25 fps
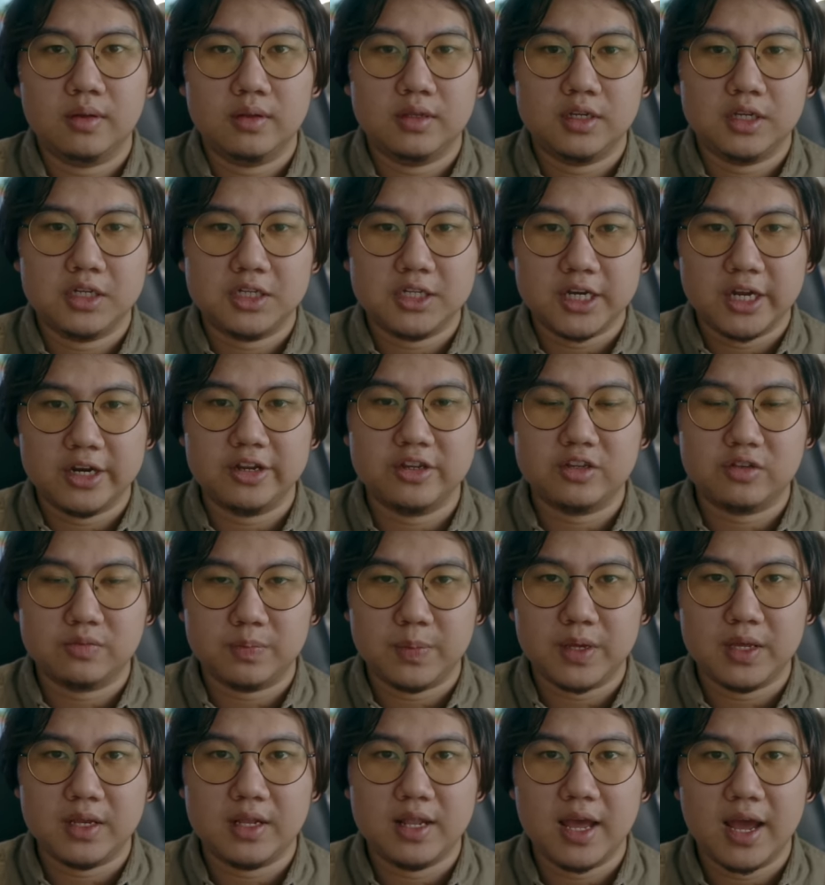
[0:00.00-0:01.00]
the shutter
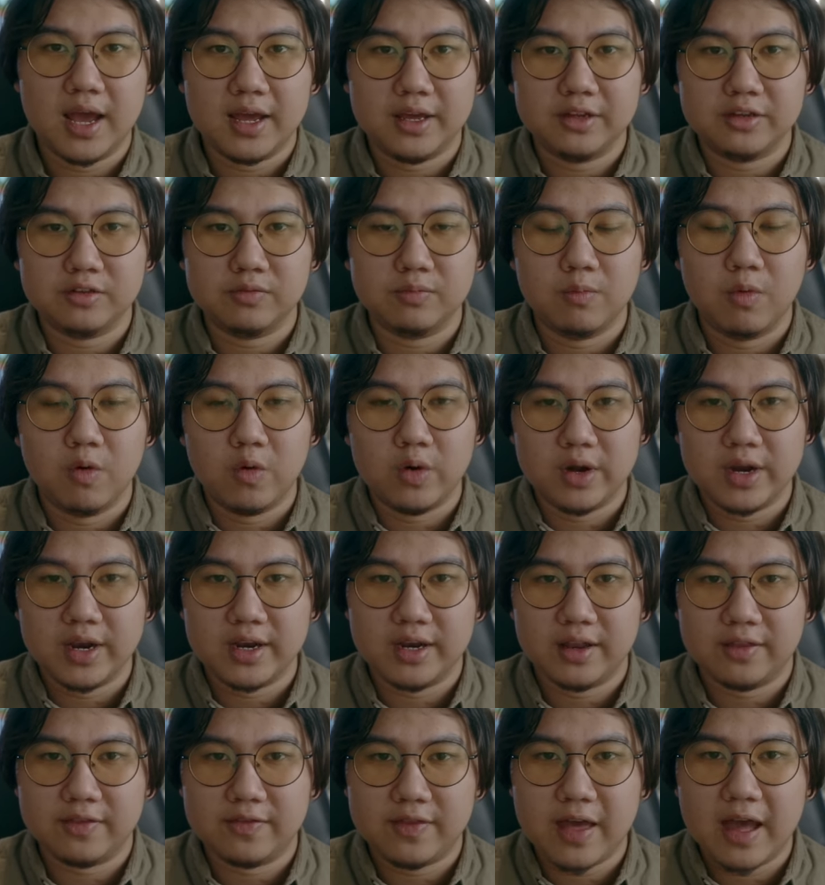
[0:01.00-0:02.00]
speed that is more
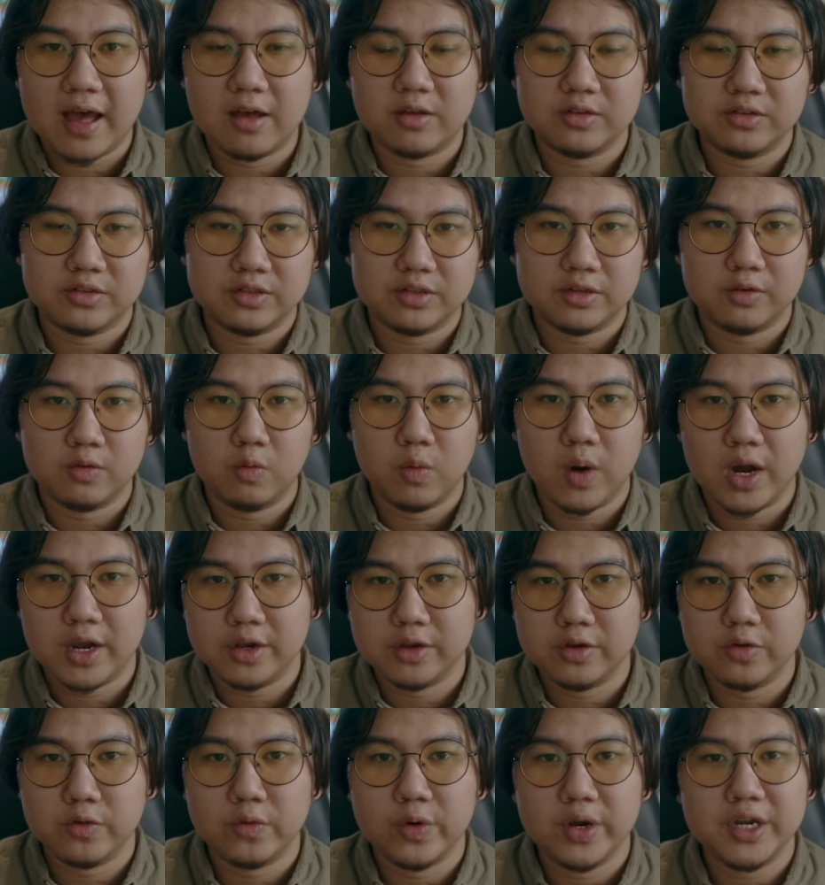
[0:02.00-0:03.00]
than a thousand when
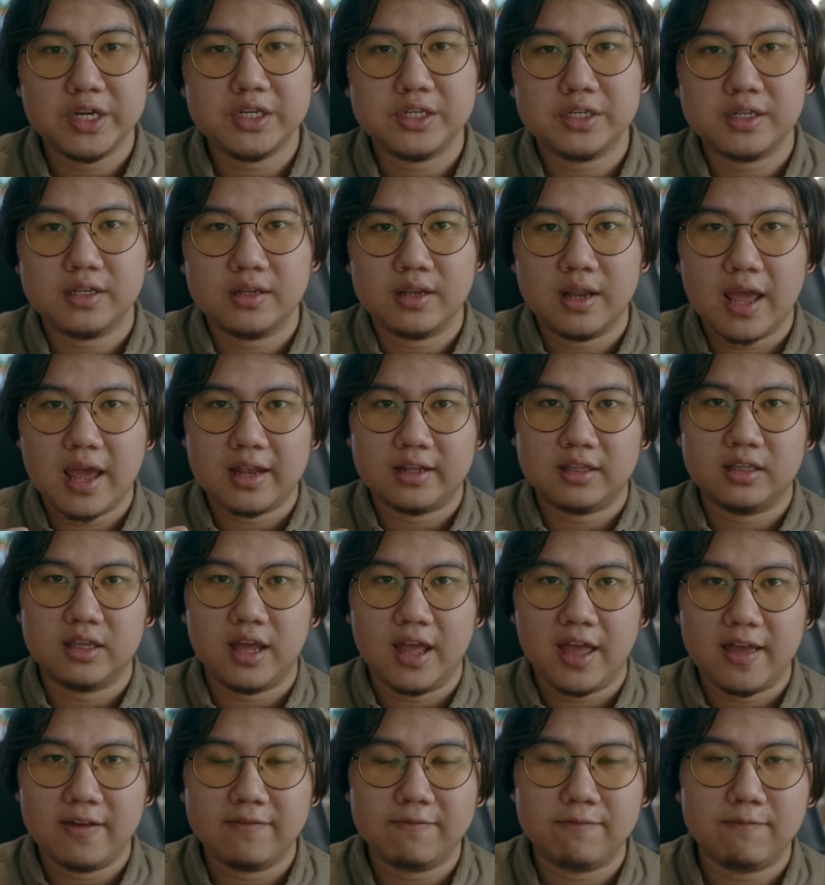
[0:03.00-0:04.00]
you reach at the
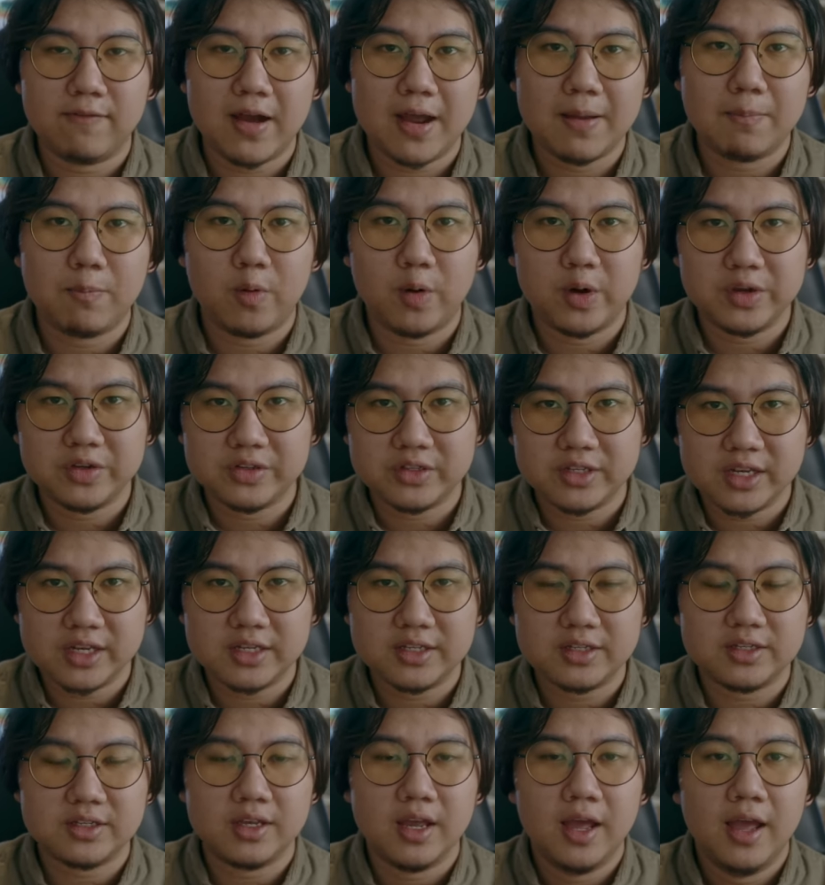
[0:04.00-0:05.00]

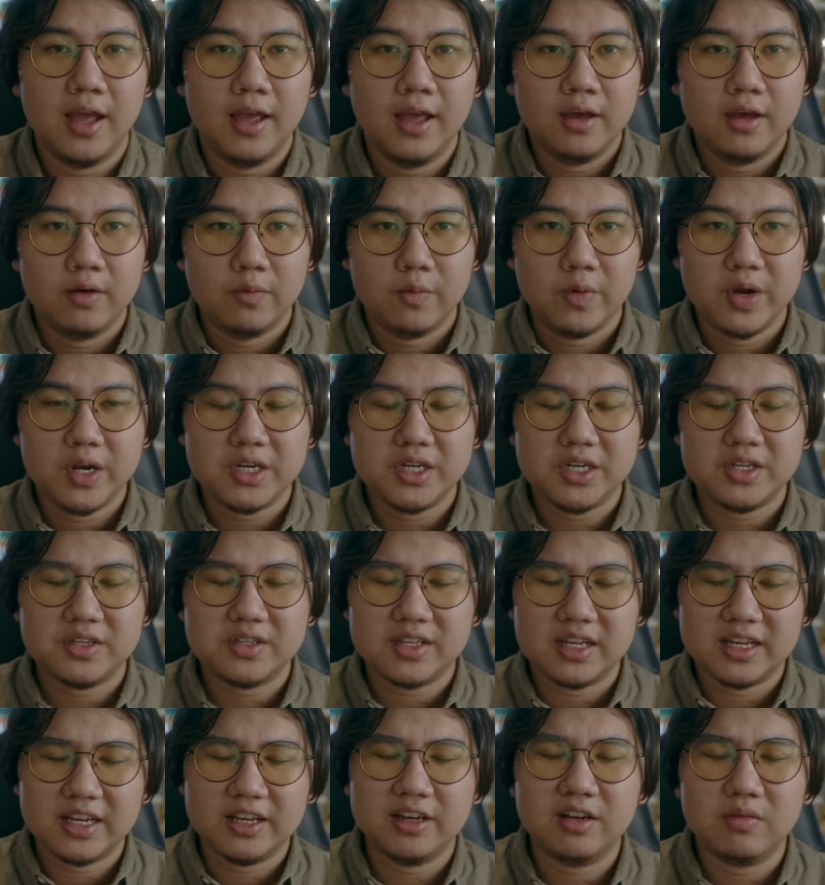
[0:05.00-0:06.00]
f5.6 which is
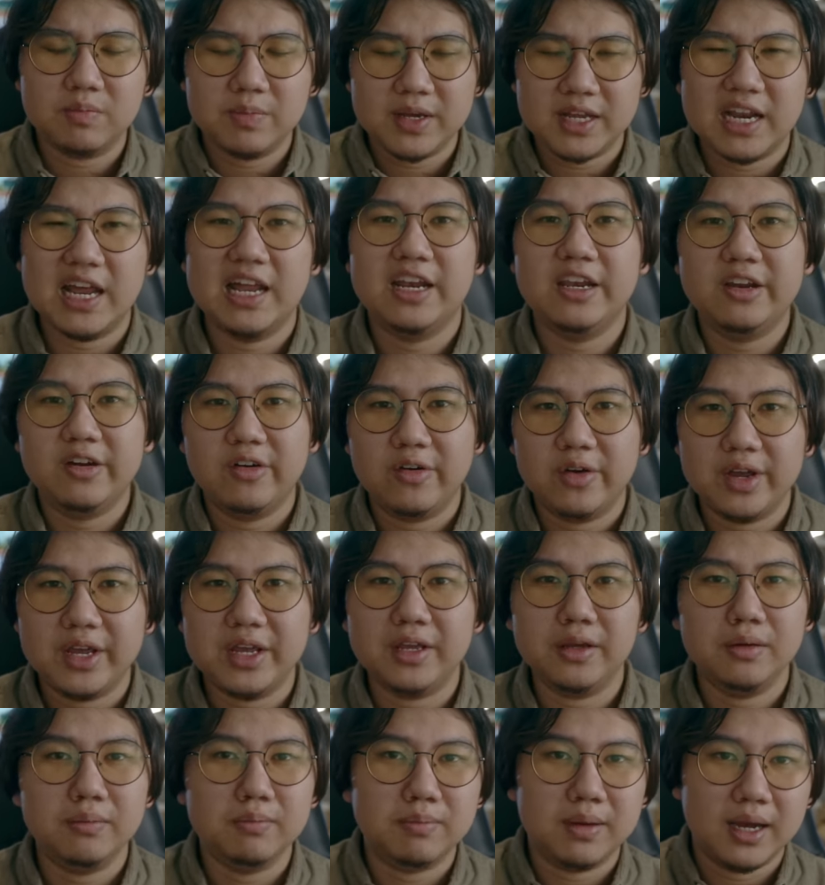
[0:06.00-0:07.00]
a little bit
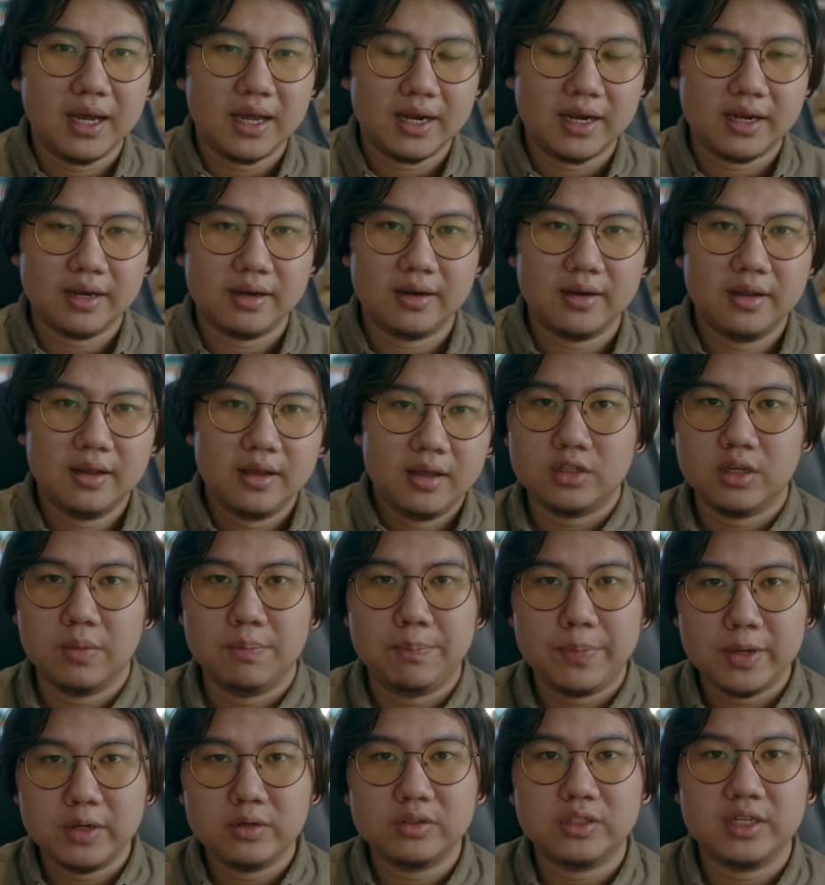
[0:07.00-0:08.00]
annoying but the
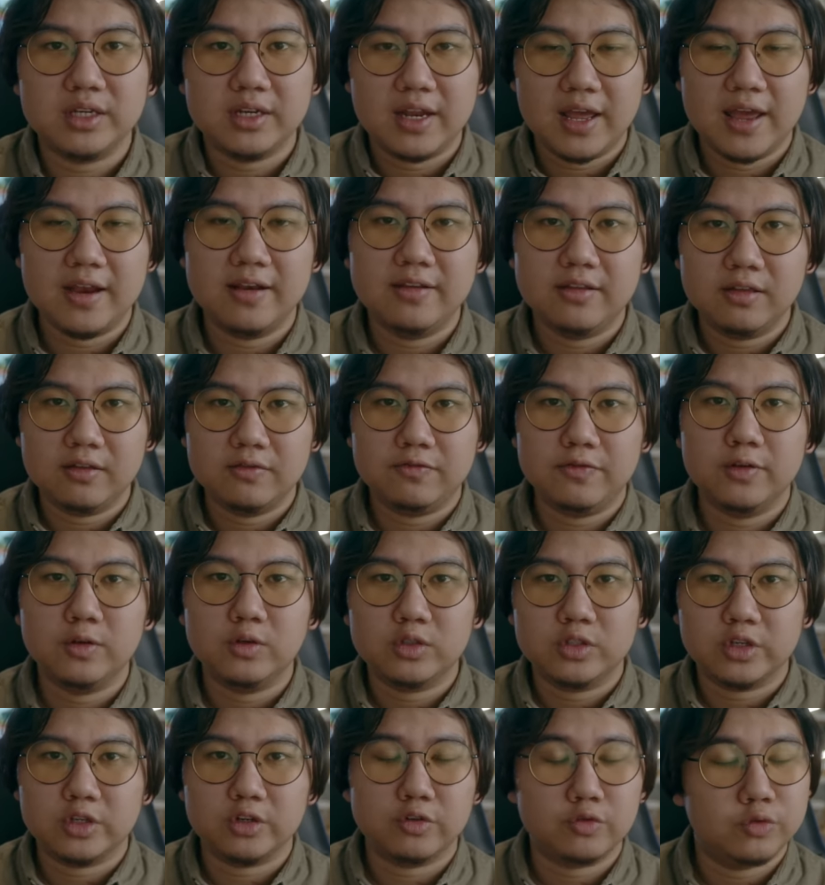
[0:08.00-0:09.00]
built-in ND
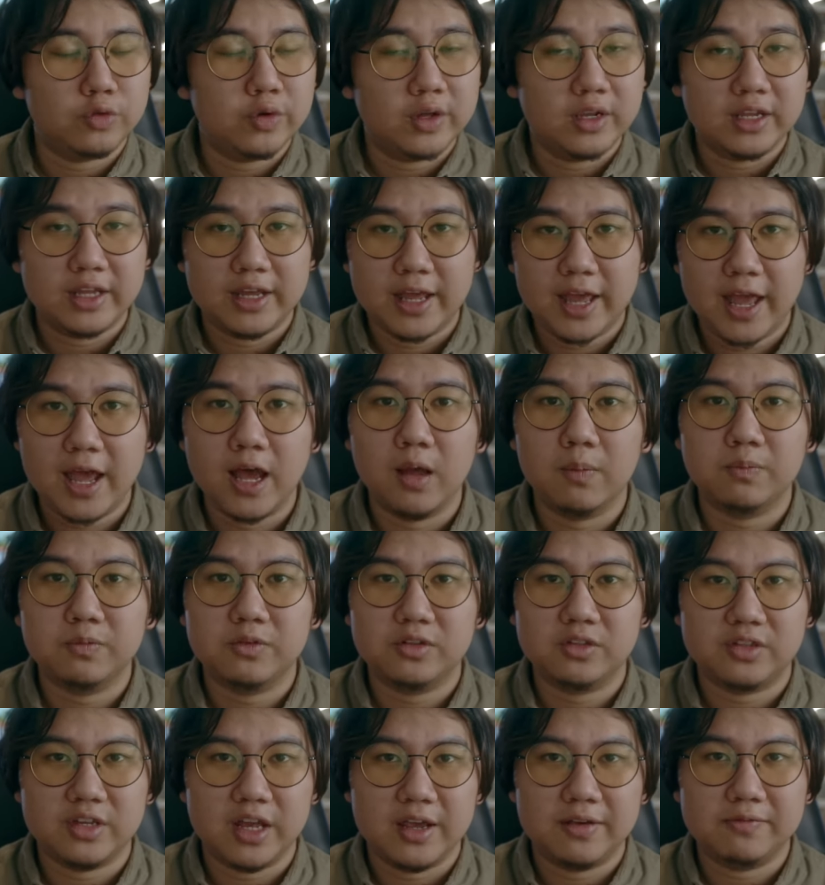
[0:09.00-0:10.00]
filter really
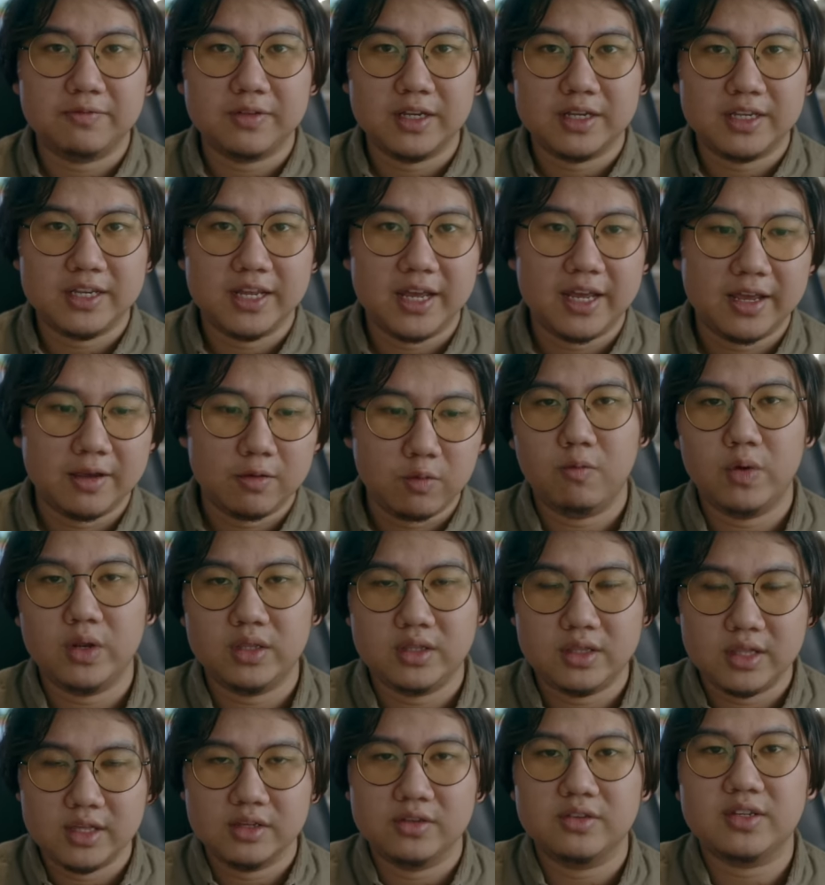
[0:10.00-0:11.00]
helps save the day with
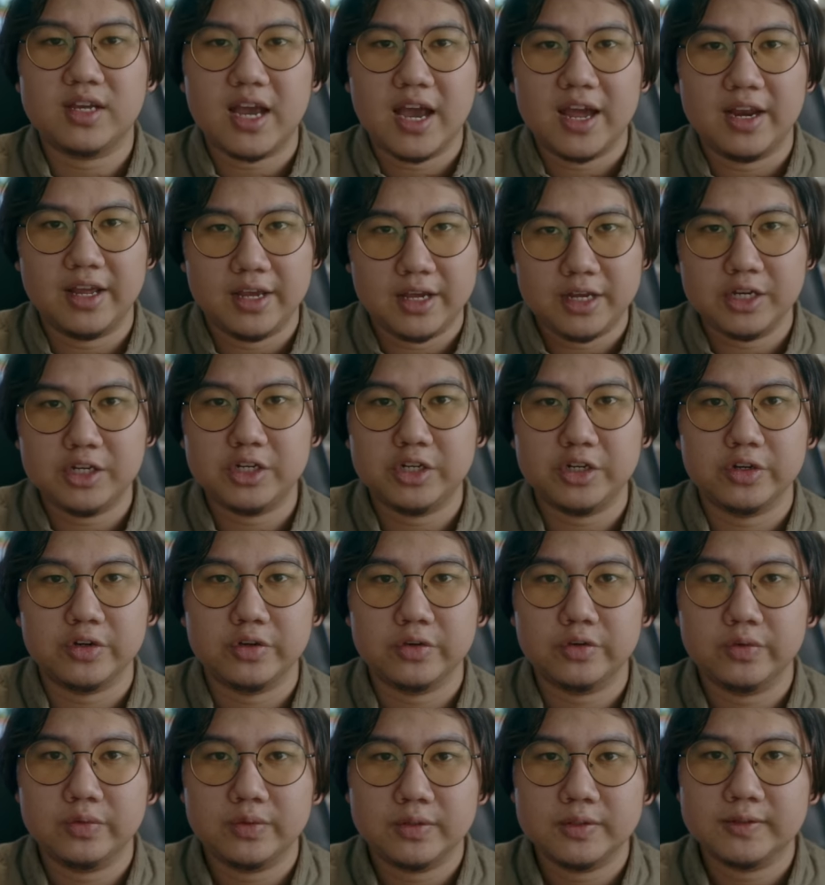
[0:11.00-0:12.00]
this kind of issue.